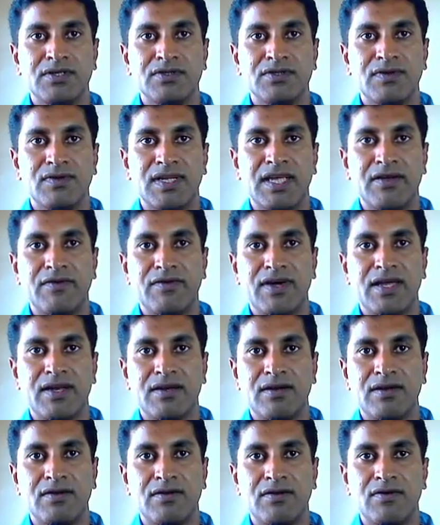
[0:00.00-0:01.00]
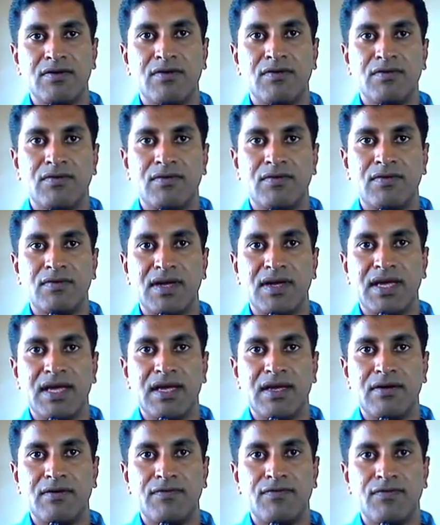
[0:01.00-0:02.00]
So we'll give a
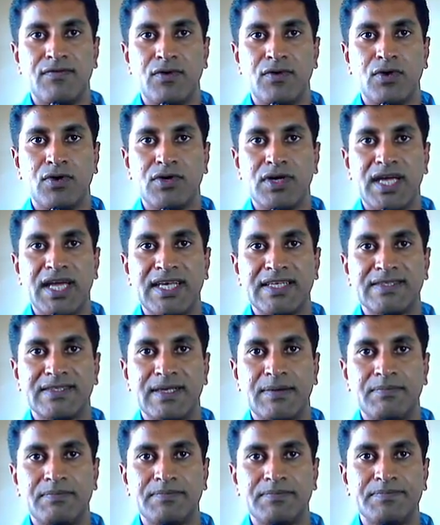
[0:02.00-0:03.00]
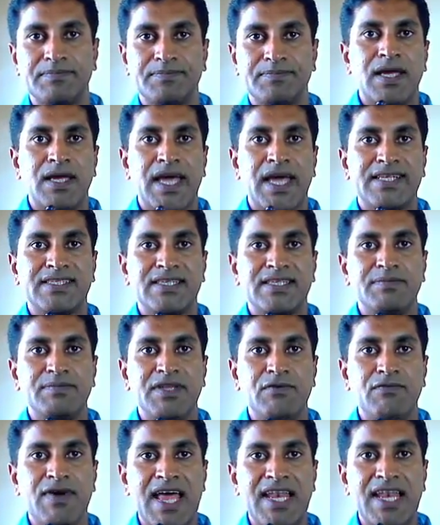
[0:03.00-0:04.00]
float sm. Except
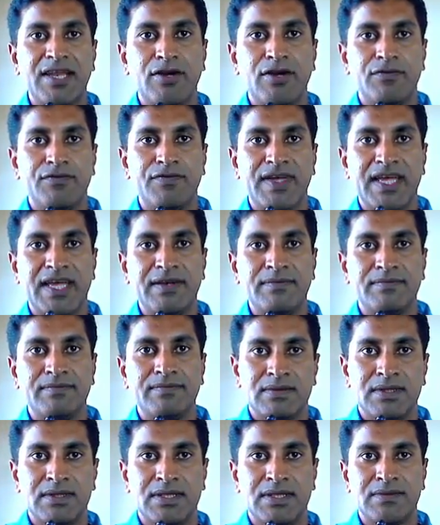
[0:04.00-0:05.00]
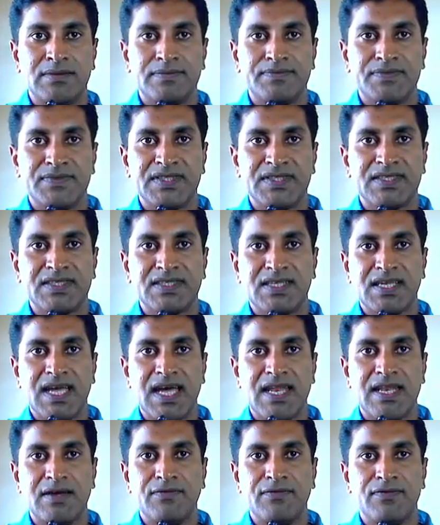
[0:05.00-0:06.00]
the value of n, then
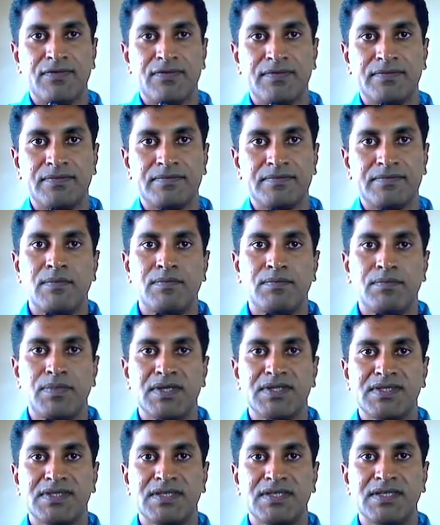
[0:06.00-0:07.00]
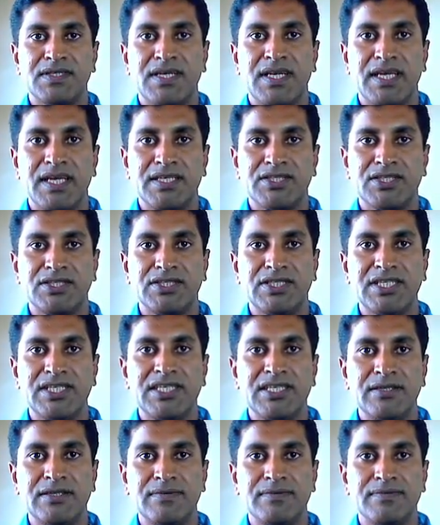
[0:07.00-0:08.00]
scanf
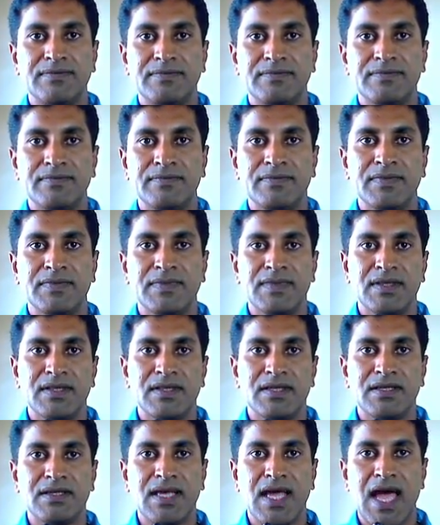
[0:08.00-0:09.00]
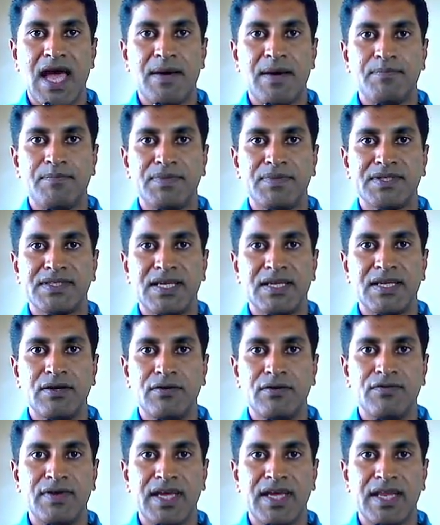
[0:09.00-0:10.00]
%d ampersand
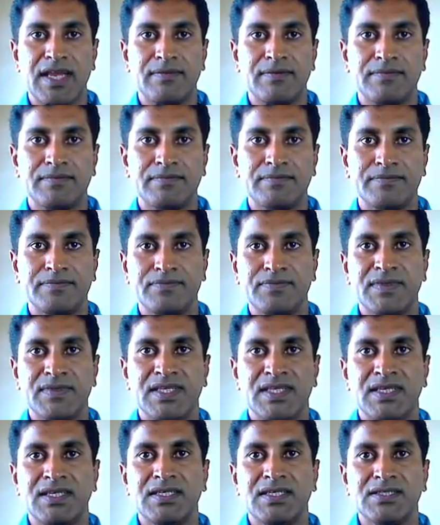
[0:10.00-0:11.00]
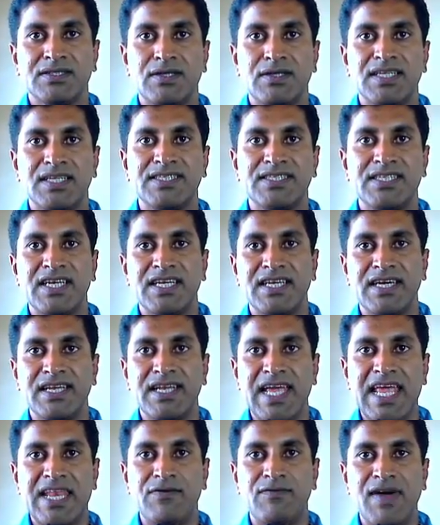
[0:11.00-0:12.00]
of n. So let's take
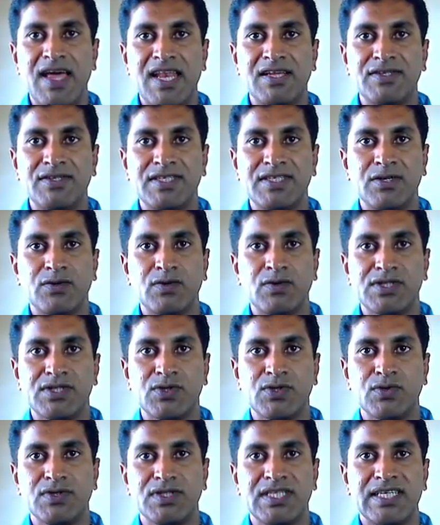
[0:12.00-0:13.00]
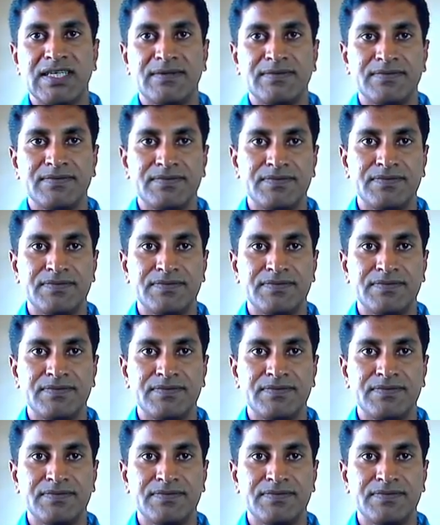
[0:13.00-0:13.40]
here n value is equals to 3.